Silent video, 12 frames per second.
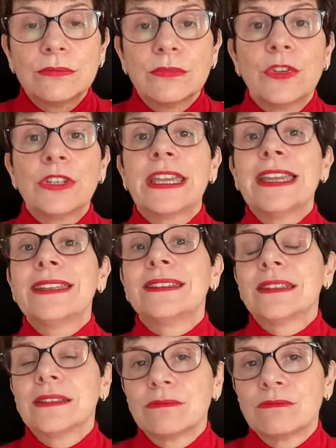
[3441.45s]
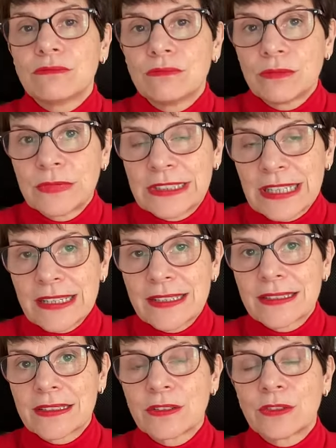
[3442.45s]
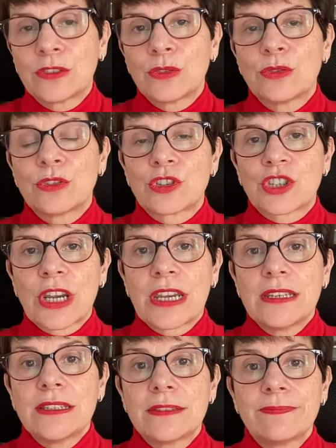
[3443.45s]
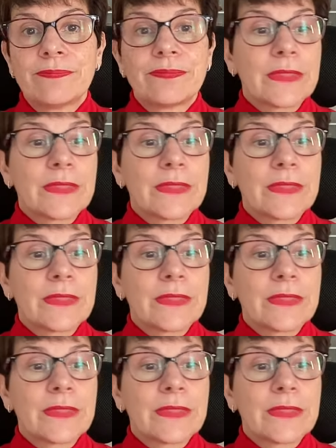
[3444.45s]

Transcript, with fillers: again, test those shades,